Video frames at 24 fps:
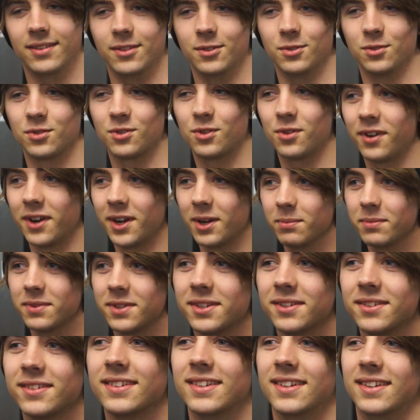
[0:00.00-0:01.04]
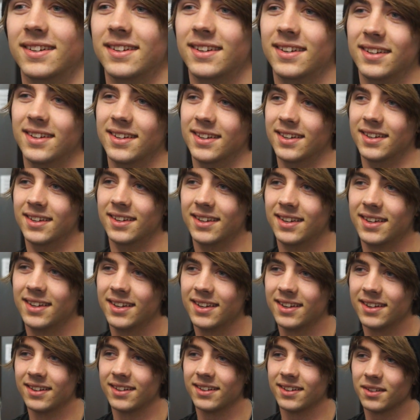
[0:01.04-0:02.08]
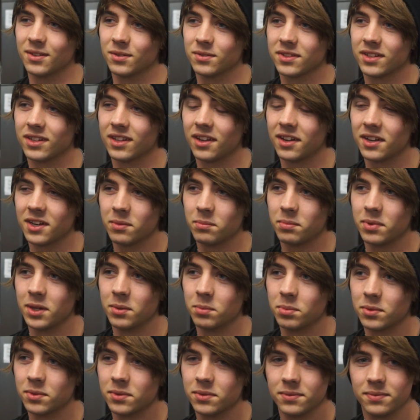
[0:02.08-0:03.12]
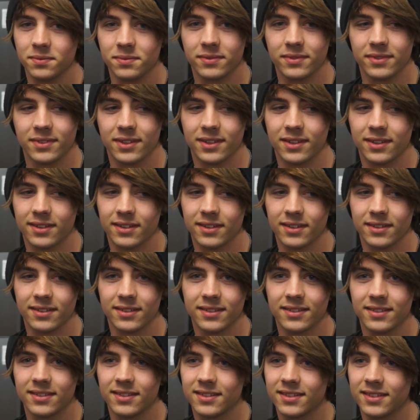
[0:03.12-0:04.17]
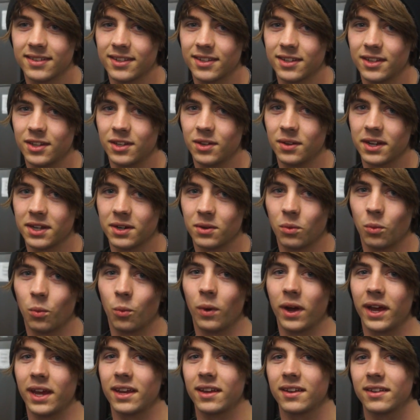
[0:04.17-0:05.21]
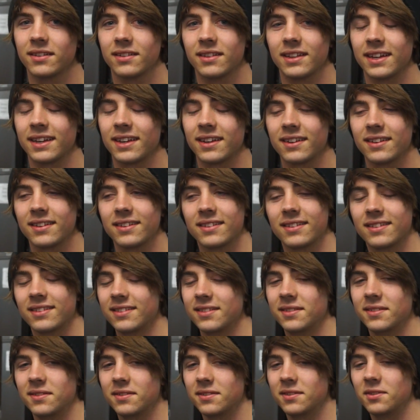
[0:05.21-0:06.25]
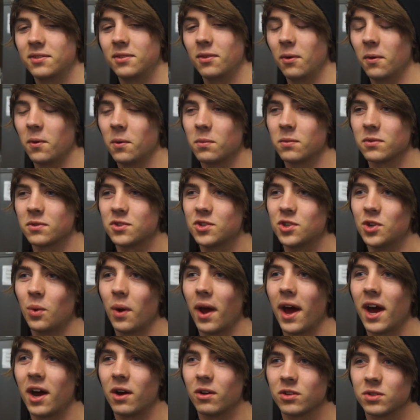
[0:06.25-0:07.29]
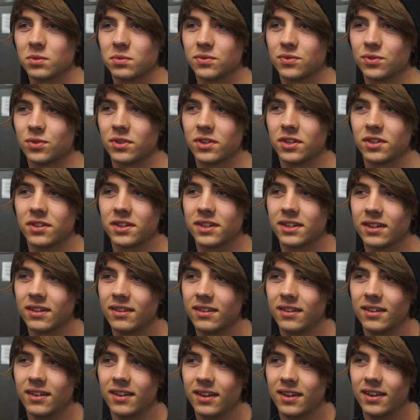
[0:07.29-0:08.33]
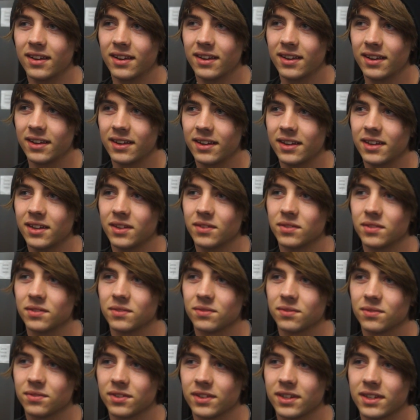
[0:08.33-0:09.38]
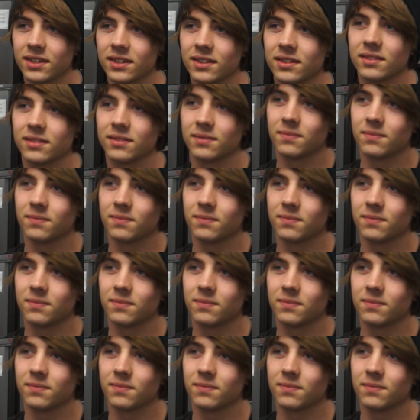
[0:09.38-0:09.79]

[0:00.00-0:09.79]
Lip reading: it was cramped. There was a lot of people. You had to wait like almost 2 hours before you could even freaking